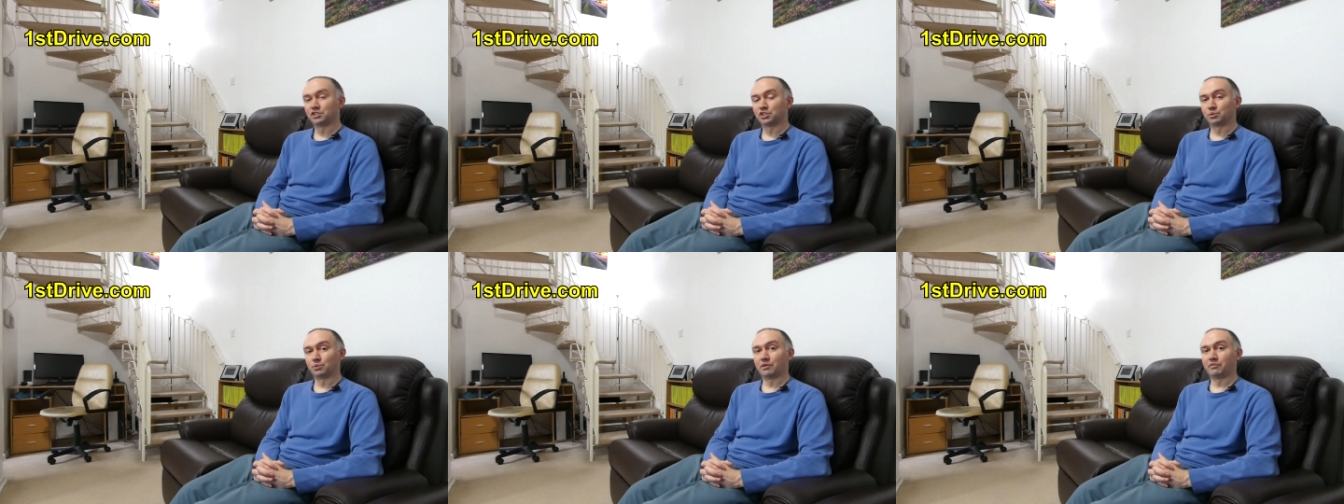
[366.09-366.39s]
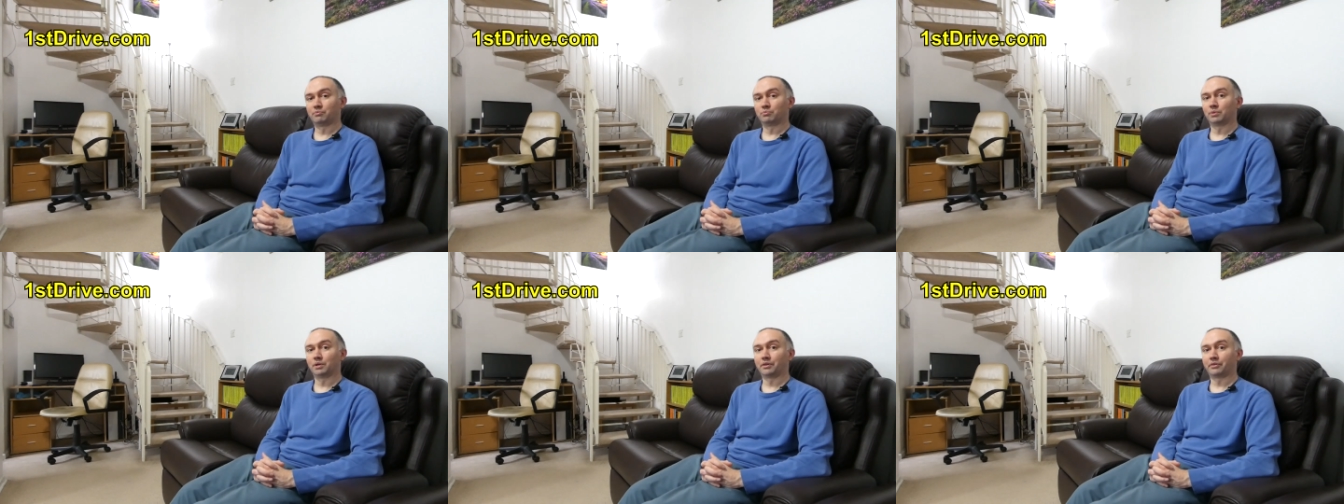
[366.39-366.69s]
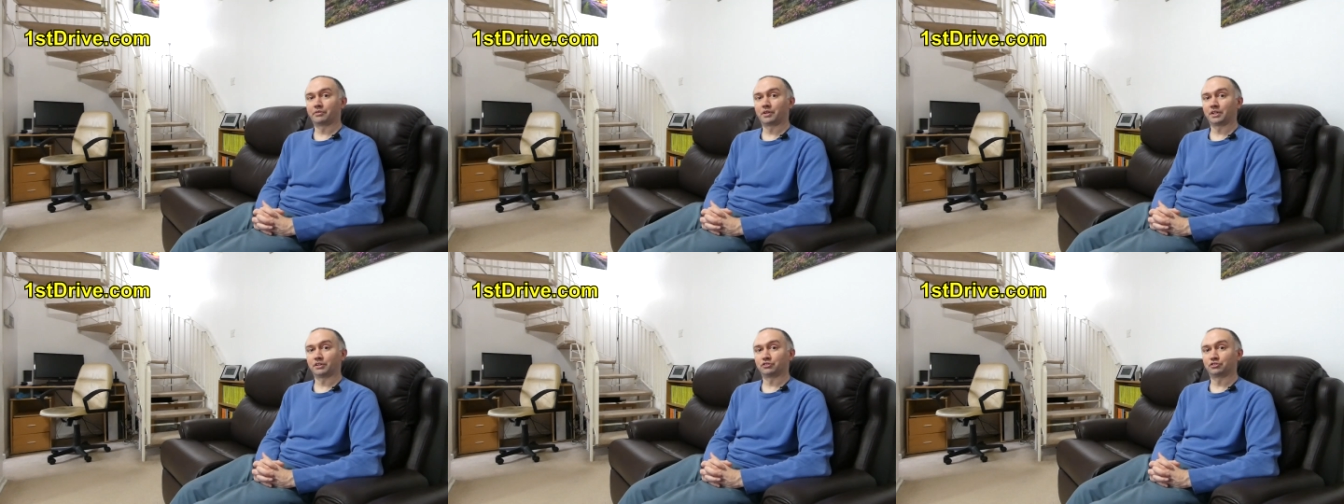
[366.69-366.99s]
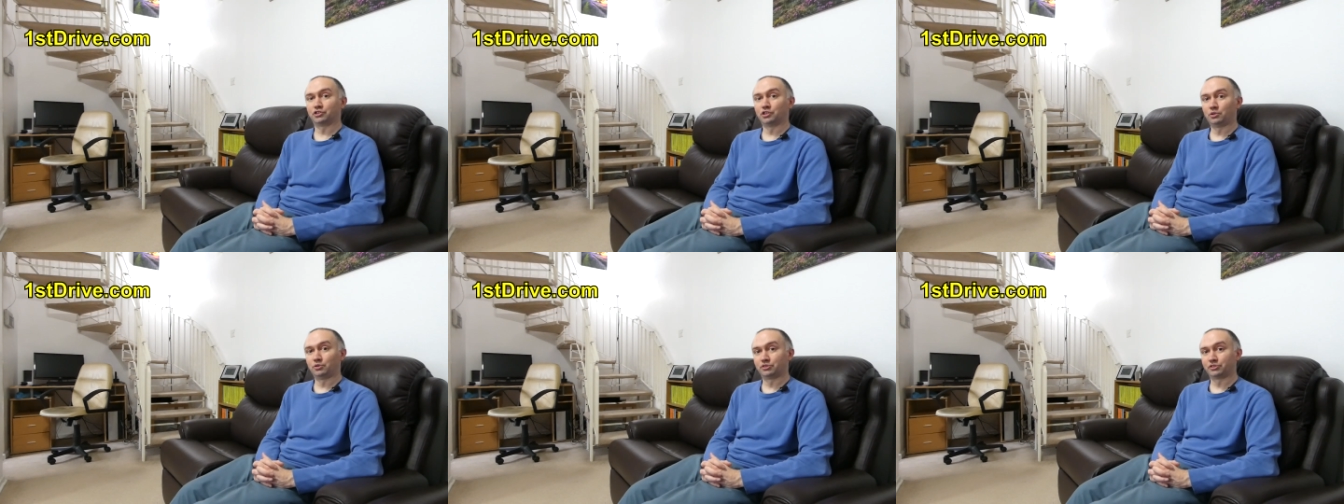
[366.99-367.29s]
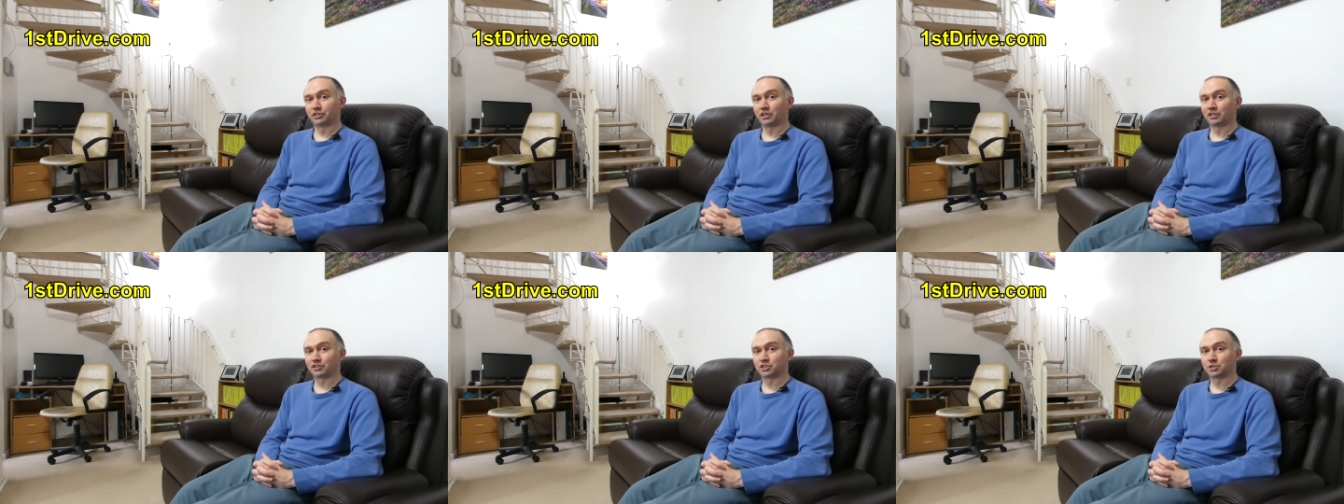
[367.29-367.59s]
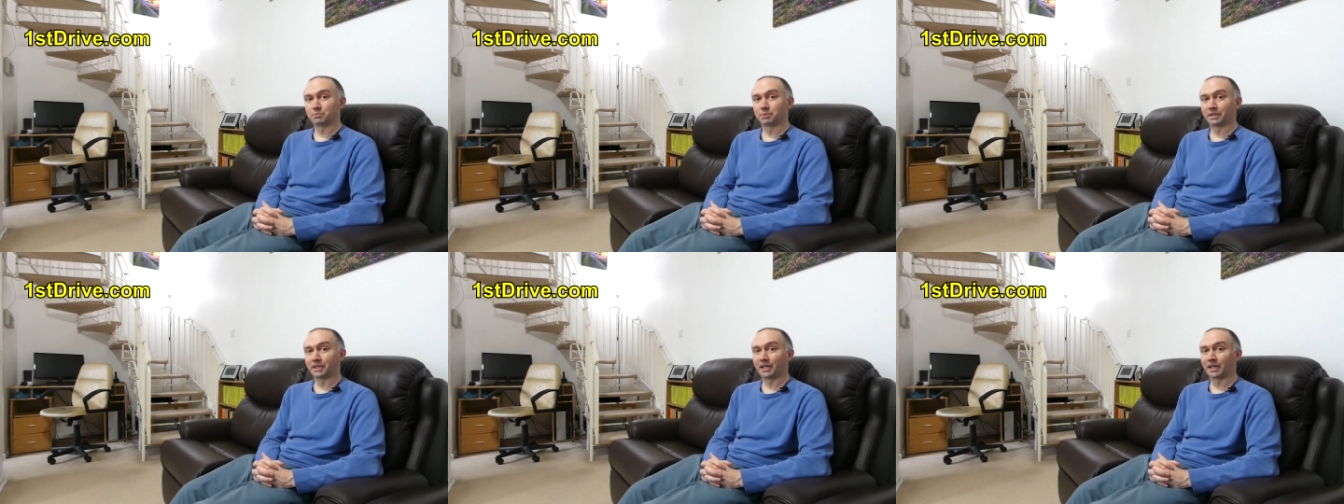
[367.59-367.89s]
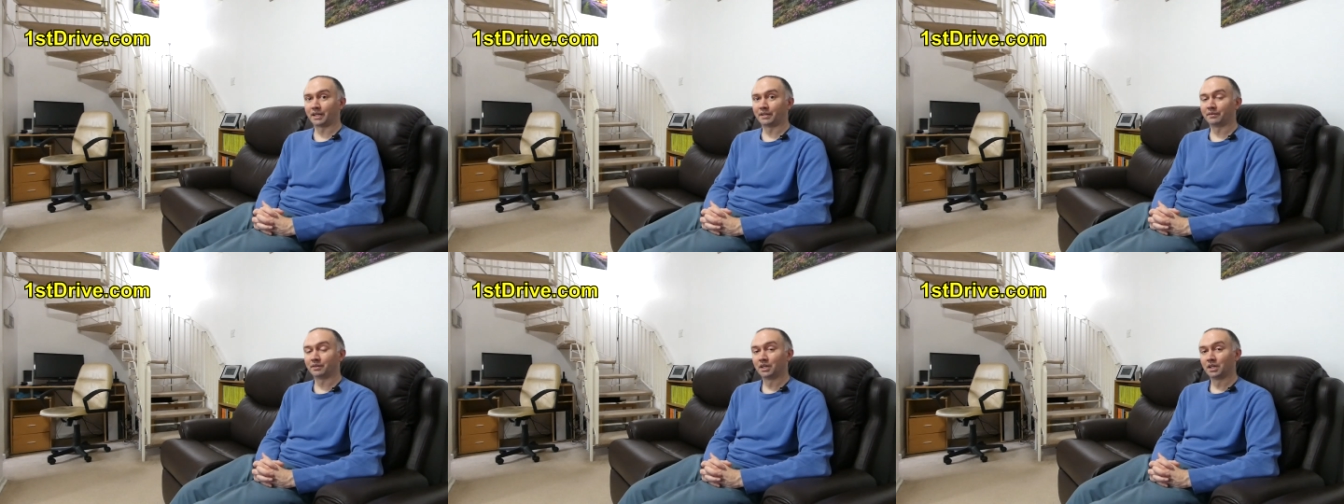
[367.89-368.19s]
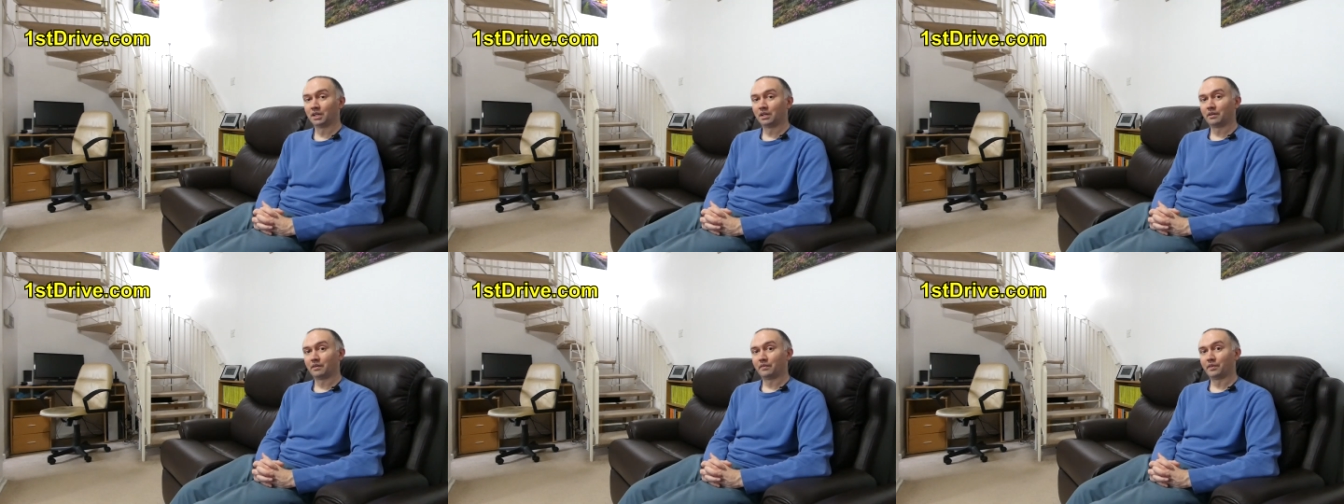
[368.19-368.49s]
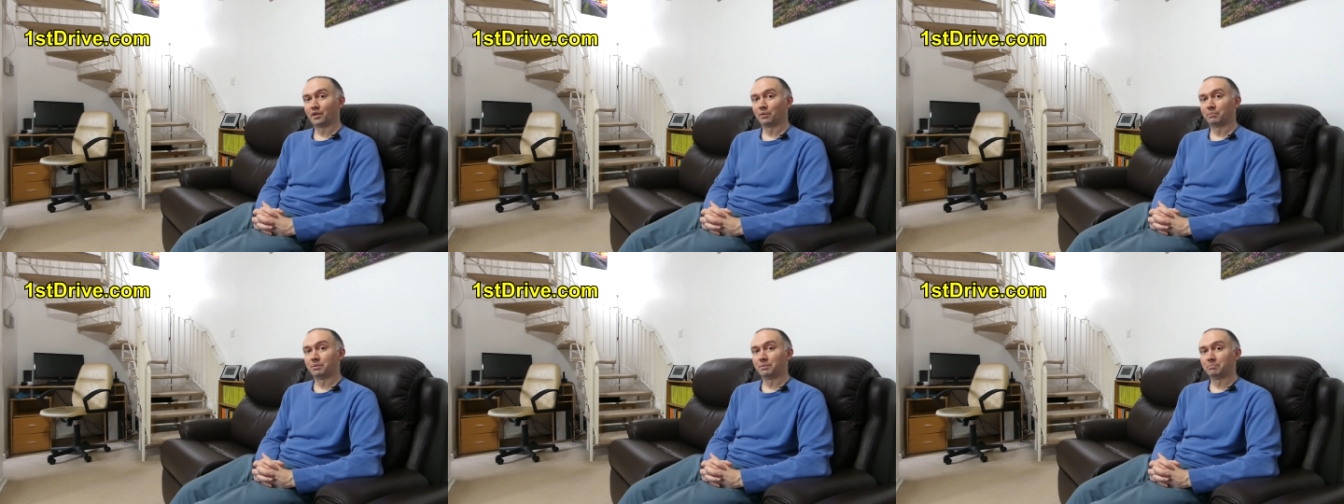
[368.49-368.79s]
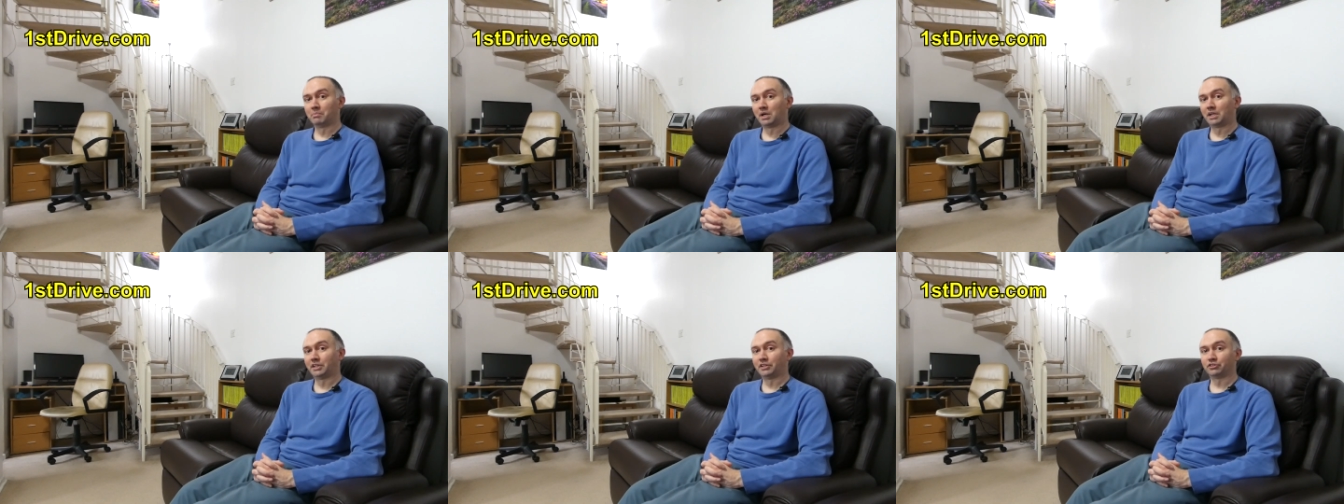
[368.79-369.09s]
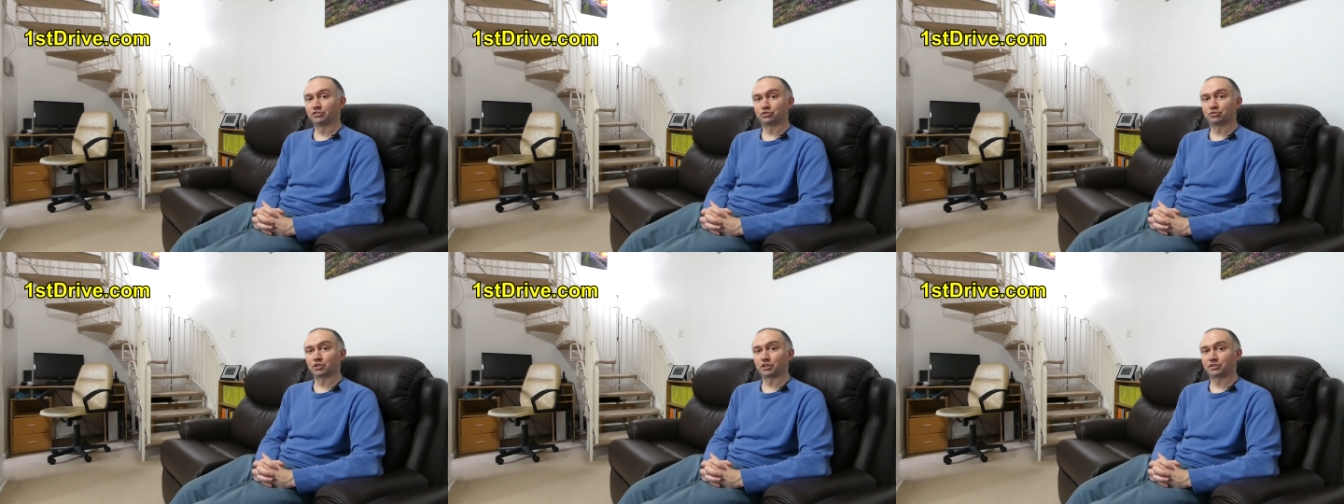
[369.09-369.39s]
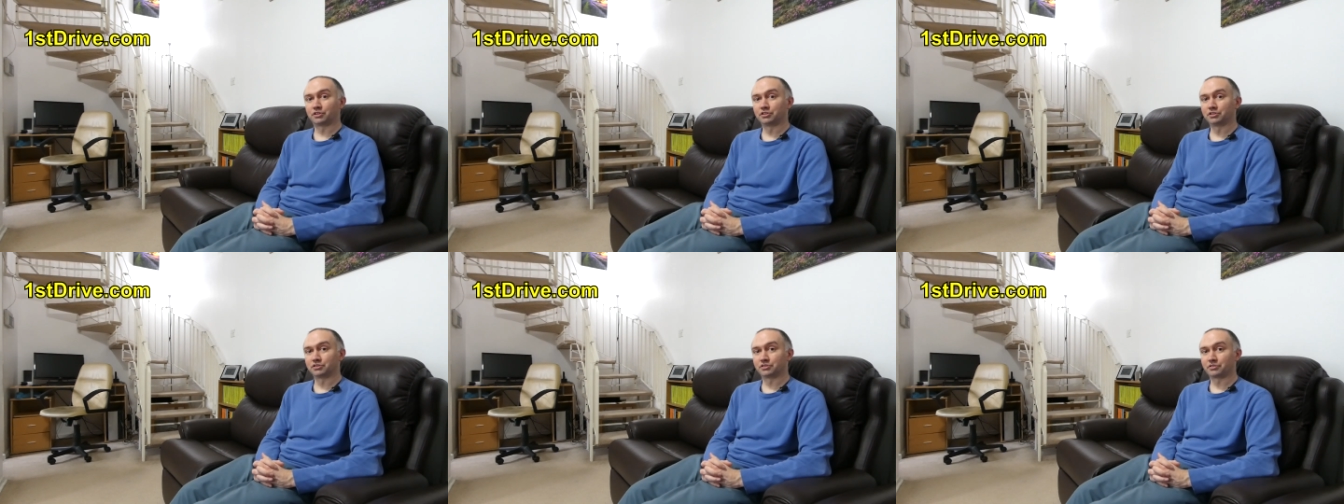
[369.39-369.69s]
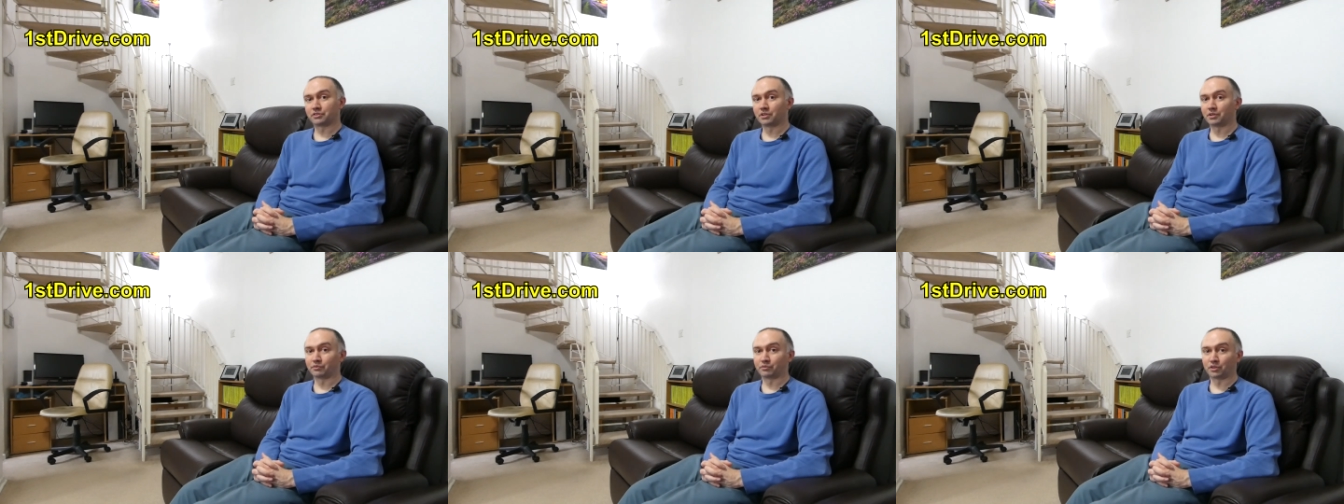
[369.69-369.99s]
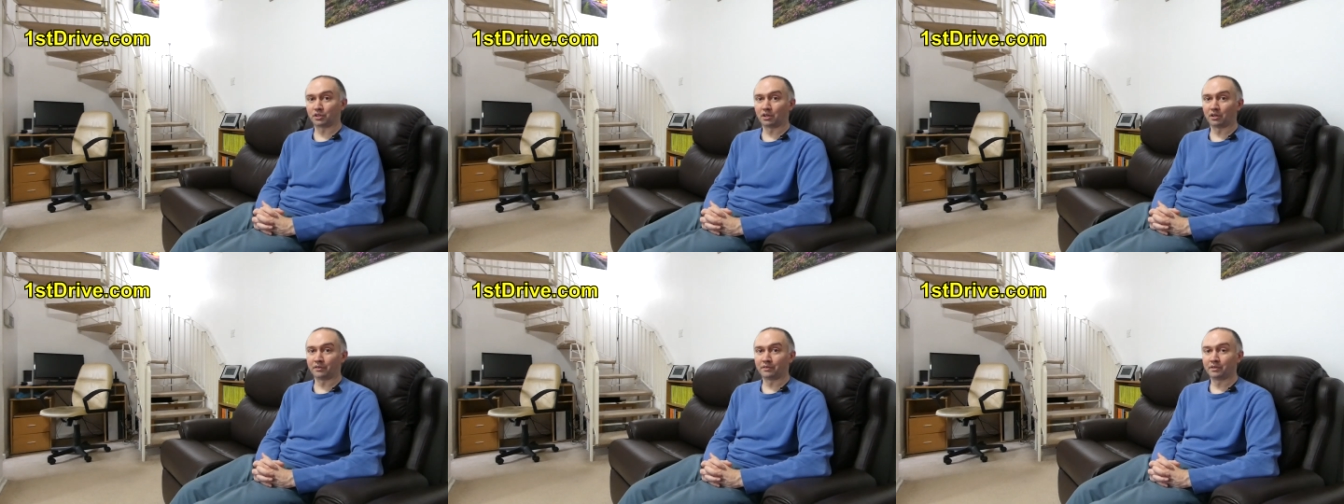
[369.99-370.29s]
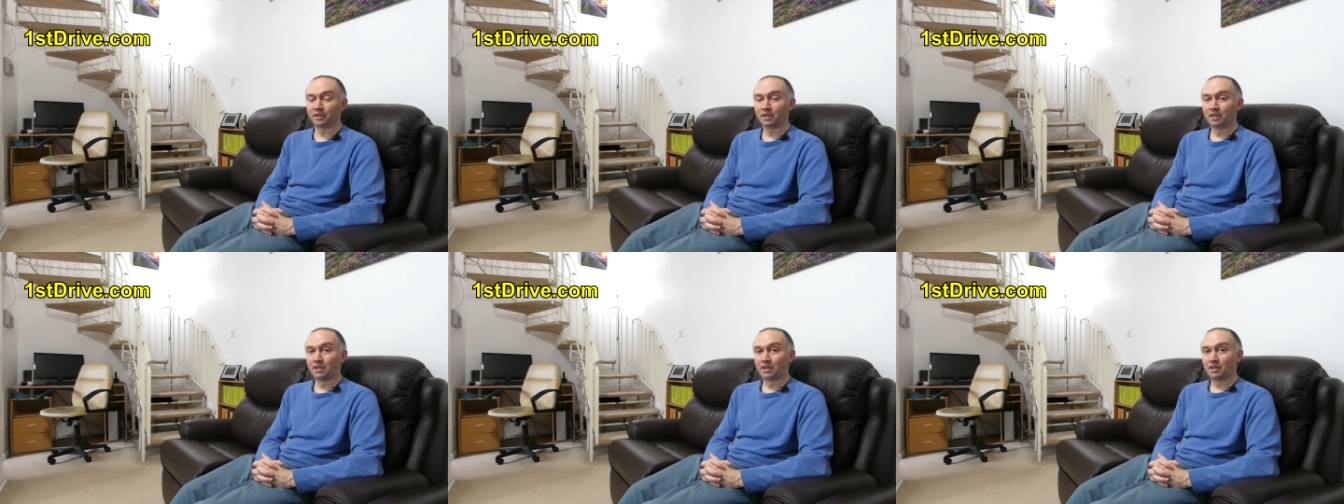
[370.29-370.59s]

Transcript: So even when things do start up again, there'll be many instructors that have gone.